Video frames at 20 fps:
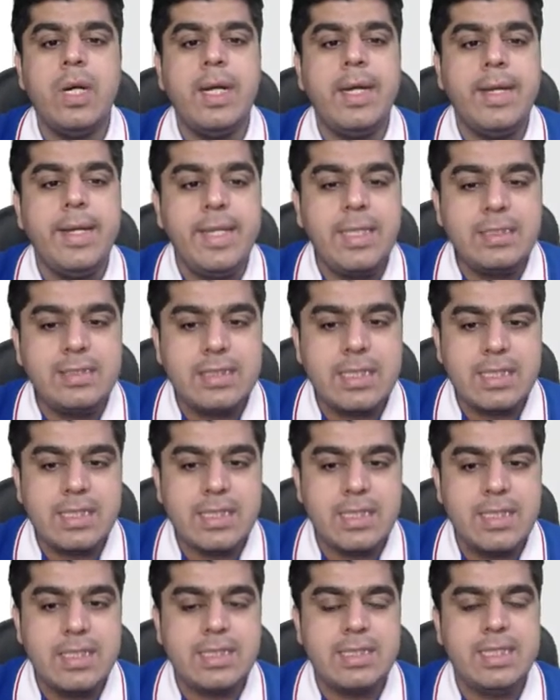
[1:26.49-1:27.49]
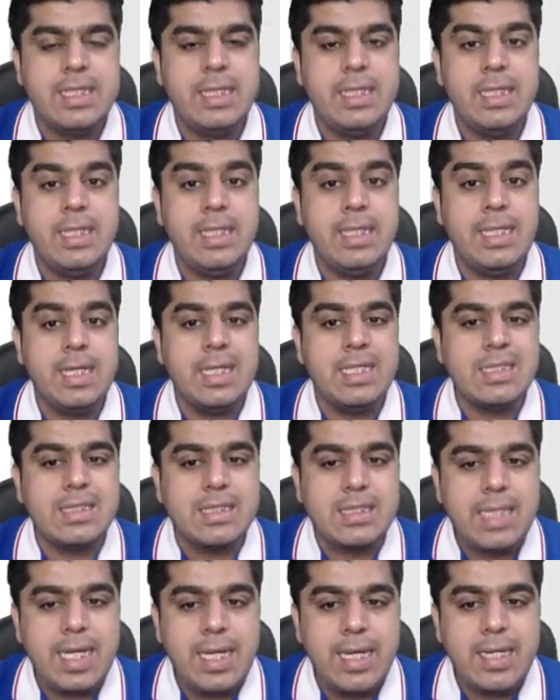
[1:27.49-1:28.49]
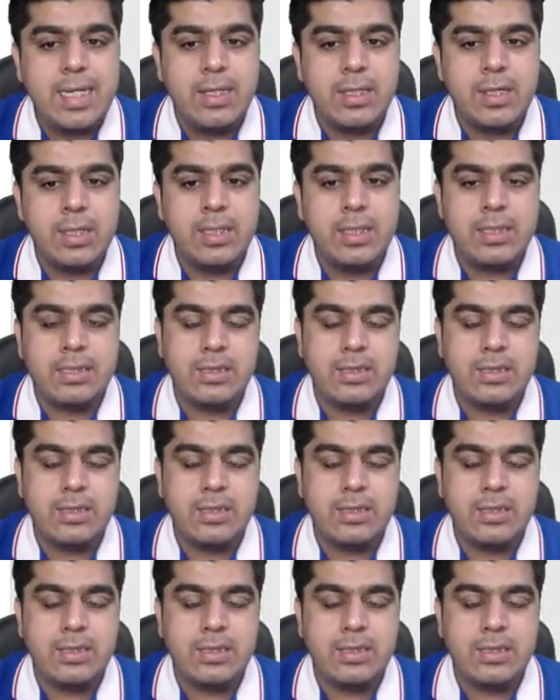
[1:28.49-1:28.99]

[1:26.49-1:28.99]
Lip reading: arrange this list in the ascending order.